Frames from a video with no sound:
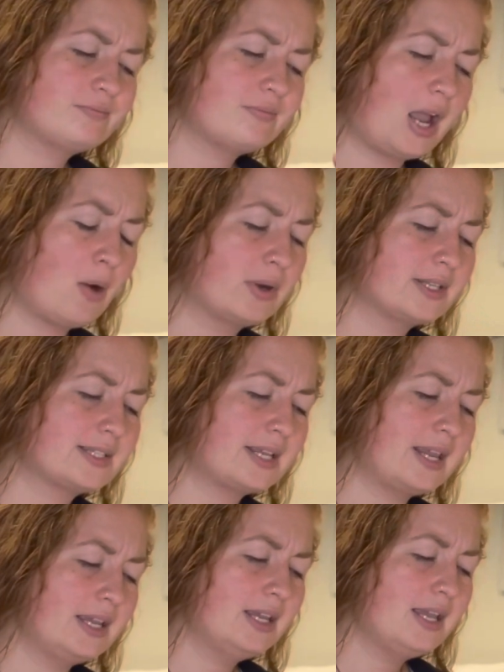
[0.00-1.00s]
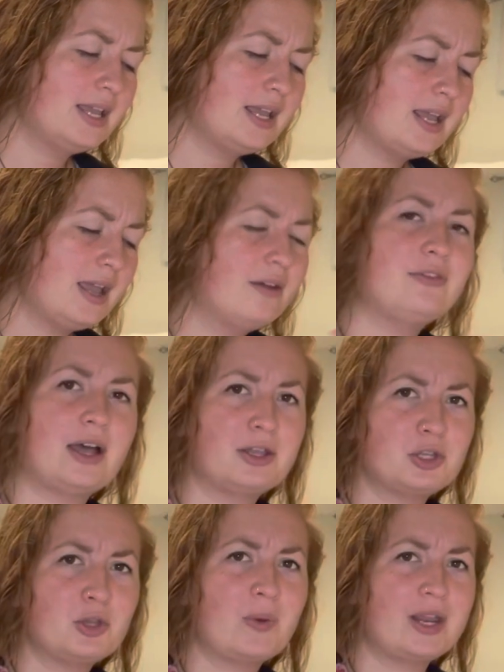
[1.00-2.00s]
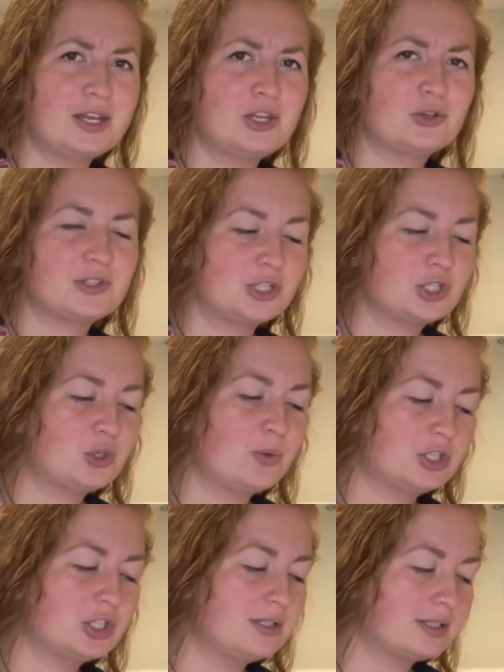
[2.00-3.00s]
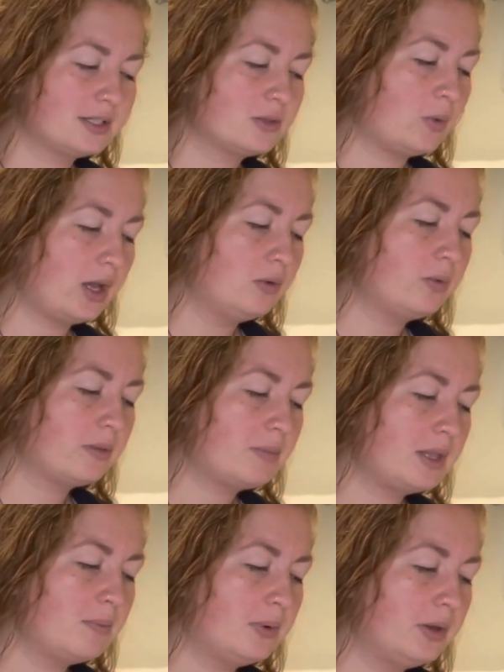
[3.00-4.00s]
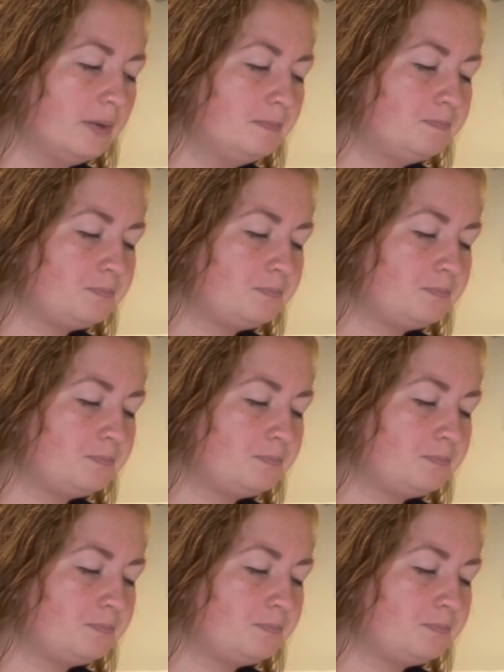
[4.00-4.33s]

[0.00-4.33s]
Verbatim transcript: I want to say evaluating your situations as well with people.